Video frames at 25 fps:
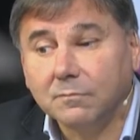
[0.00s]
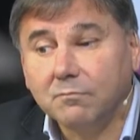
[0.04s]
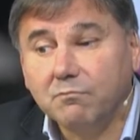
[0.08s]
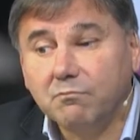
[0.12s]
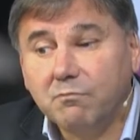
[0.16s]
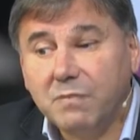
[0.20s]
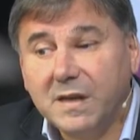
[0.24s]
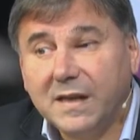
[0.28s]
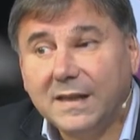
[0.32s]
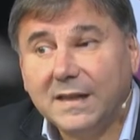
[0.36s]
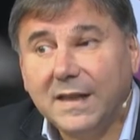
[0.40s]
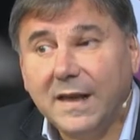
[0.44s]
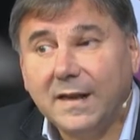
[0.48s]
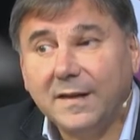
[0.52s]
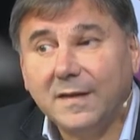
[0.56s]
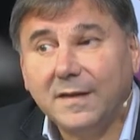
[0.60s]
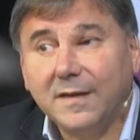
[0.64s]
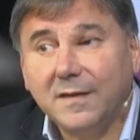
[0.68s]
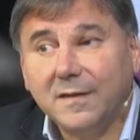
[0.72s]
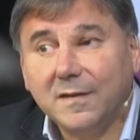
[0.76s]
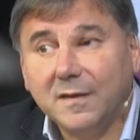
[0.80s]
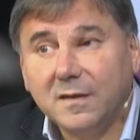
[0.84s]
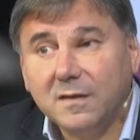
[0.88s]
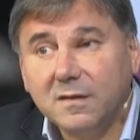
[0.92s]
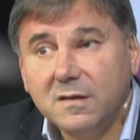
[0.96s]
Big data
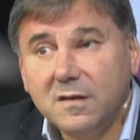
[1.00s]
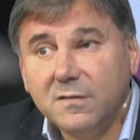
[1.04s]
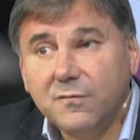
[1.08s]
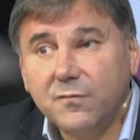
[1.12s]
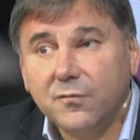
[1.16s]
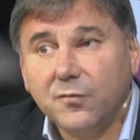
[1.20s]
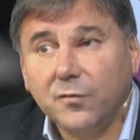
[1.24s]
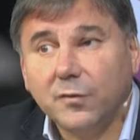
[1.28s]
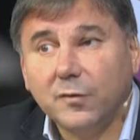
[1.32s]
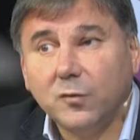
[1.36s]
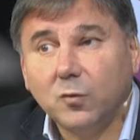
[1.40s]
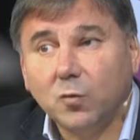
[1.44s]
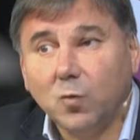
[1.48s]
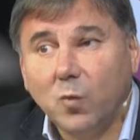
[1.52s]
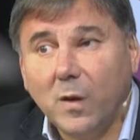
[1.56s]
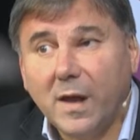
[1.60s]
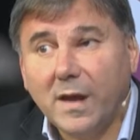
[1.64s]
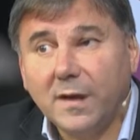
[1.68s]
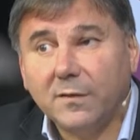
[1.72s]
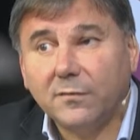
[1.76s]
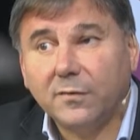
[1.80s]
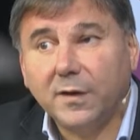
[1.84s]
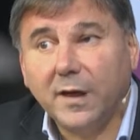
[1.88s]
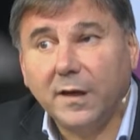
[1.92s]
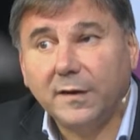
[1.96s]
is a different way
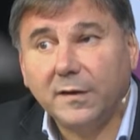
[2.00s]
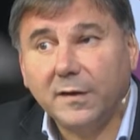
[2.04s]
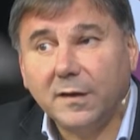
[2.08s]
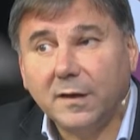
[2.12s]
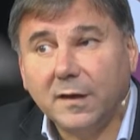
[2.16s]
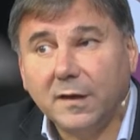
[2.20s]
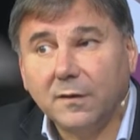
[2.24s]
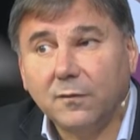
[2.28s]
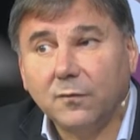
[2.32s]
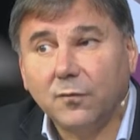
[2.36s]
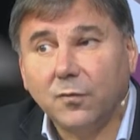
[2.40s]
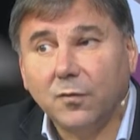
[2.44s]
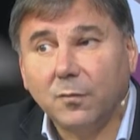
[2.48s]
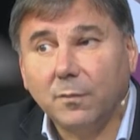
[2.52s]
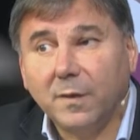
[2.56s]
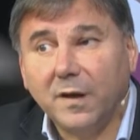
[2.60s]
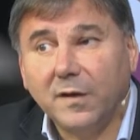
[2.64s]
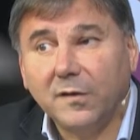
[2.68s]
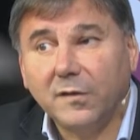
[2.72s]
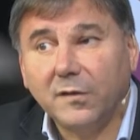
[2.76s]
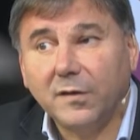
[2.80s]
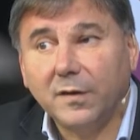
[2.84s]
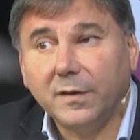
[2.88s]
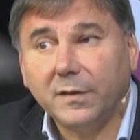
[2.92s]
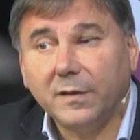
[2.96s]
of getting
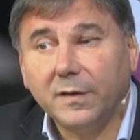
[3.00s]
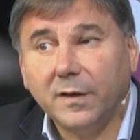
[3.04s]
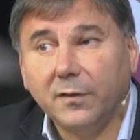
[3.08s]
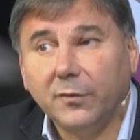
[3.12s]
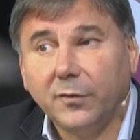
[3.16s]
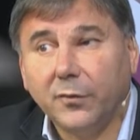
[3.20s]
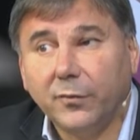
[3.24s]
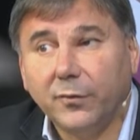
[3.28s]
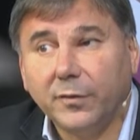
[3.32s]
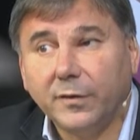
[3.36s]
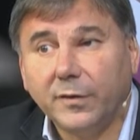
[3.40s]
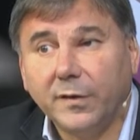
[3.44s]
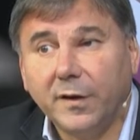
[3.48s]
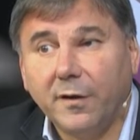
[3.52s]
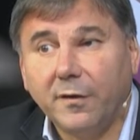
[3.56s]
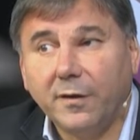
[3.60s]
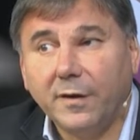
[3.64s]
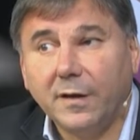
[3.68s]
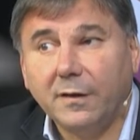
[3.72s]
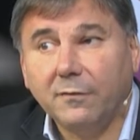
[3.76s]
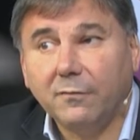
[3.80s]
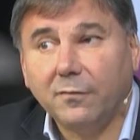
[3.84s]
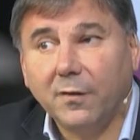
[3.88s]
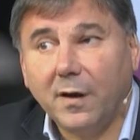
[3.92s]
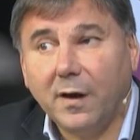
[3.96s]
information in the
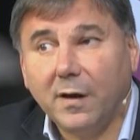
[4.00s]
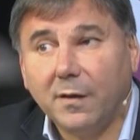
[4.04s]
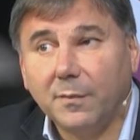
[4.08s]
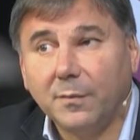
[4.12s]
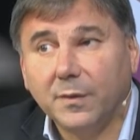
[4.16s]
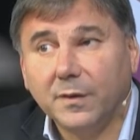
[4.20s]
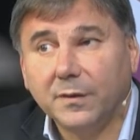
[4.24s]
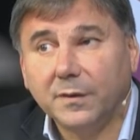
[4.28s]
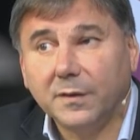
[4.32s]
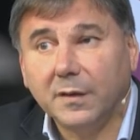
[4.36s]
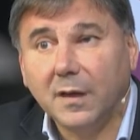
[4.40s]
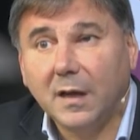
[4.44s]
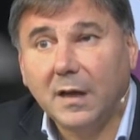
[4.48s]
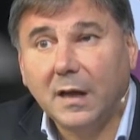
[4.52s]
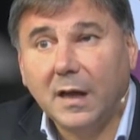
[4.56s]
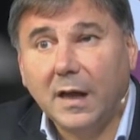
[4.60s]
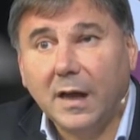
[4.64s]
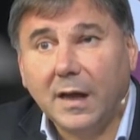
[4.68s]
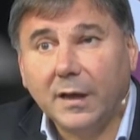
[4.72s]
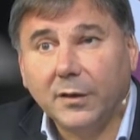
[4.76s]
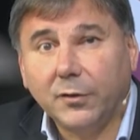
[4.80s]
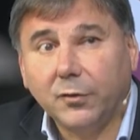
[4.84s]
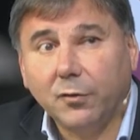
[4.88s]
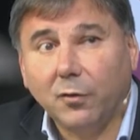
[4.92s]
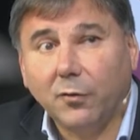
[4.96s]
authoritarian environment,
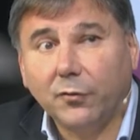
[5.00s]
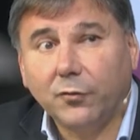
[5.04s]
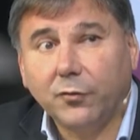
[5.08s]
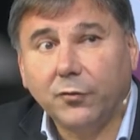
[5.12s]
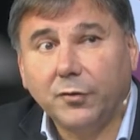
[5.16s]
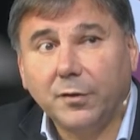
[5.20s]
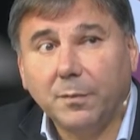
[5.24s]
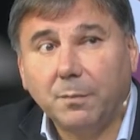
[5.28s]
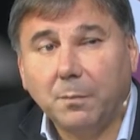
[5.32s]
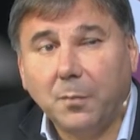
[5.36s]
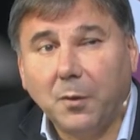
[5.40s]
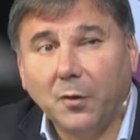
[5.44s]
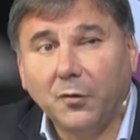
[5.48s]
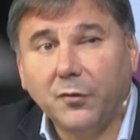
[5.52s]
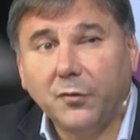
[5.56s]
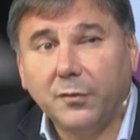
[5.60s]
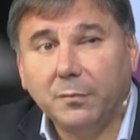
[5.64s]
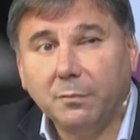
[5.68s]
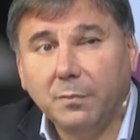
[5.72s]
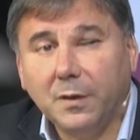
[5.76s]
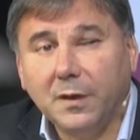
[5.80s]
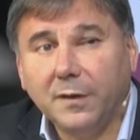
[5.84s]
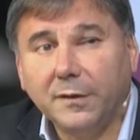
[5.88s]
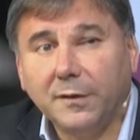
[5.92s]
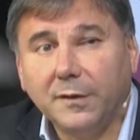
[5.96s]
and also the
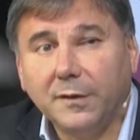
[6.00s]
possibility